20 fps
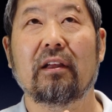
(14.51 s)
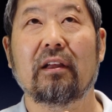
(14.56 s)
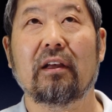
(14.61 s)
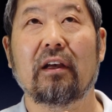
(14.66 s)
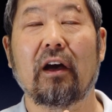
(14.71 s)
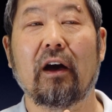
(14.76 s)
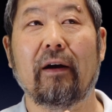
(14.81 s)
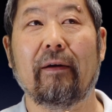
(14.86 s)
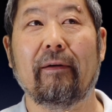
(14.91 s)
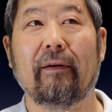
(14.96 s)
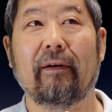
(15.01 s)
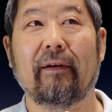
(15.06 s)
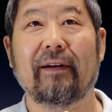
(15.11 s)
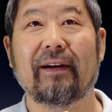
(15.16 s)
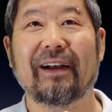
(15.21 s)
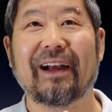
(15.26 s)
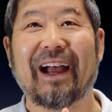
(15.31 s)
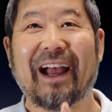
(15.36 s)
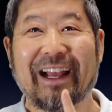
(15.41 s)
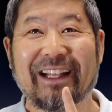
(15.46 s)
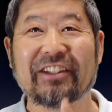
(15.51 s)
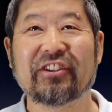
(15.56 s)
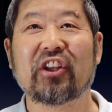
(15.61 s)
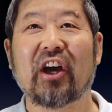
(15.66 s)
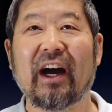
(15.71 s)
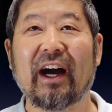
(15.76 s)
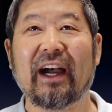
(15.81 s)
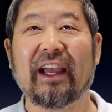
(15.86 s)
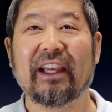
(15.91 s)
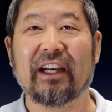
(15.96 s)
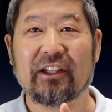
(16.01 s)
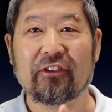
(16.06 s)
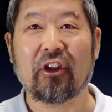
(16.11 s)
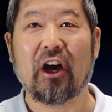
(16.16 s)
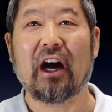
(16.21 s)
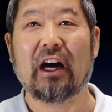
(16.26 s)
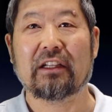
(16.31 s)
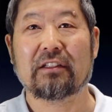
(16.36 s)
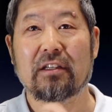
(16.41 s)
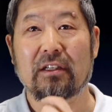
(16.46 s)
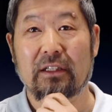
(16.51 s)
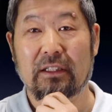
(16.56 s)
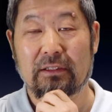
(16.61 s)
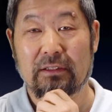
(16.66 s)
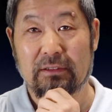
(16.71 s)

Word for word: uh, untie a knot.